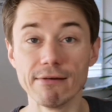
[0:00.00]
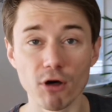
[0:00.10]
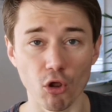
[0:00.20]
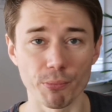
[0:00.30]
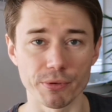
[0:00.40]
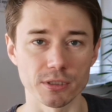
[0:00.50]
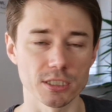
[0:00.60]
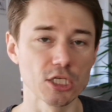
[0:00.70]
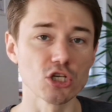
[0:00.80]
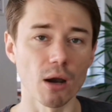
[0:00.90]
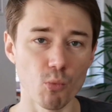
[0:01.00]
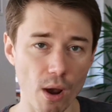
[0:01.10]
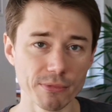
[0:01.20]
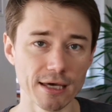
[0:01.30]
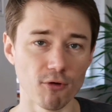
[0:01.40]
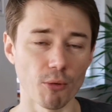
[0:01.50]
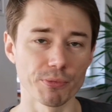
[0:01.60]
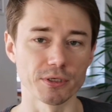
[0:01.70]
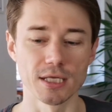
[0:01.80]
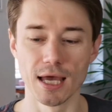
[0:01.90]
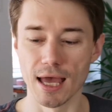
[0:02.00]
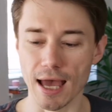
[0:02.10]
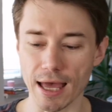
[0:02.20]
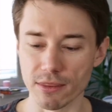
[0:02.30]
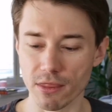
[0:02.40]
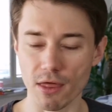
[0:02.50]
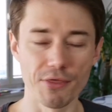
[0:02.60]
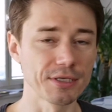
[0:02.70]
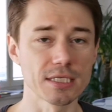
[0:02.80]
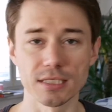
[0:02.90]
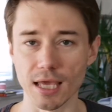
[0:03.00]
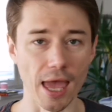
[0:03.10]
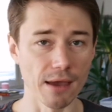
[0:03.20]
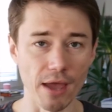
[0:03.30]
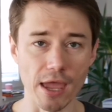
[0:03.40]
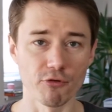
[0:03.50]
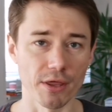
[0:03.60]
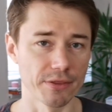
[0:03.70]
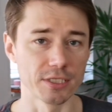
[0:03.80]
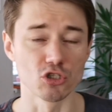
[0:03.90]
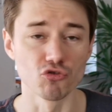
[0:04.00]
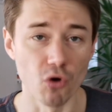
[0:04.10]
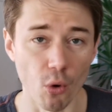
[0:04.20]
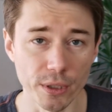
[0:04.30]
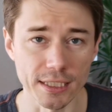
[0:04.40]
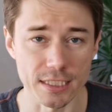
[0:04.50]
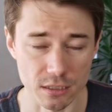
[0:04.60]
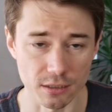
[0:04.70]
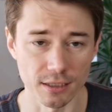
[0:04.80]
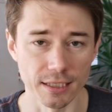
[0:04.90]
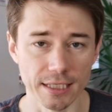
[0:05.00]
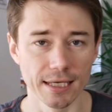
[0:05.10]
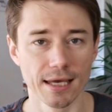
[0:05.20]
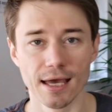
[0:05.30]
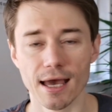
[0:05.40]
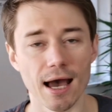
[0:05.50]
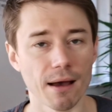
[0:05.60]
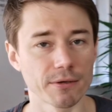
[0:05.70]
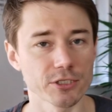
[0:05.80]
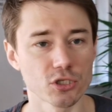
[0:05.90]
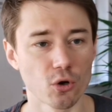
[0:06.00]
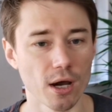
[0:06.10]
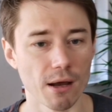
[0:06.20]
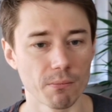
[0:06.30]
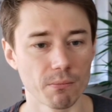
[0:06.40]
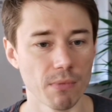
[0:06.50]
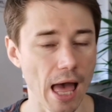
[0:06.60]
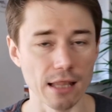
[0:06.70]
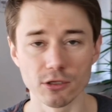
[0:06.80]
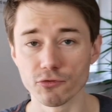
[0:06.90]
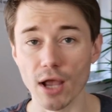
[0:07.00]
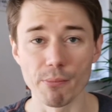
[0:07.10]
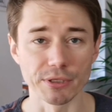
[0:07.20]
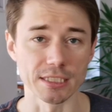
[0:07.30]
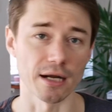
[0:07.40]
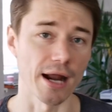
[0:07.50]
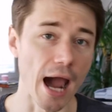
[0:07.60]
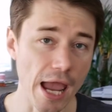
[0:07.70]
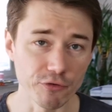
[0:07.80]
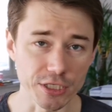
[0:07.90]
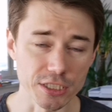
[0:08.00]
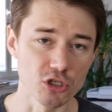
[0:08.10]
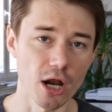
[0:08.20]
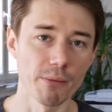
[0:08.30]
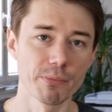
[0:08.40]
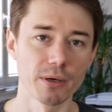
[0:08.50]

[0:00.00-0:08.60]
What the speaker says: developers, C# web developers, and this is an area that is growing, certainly. So a lot of companies are hiring C#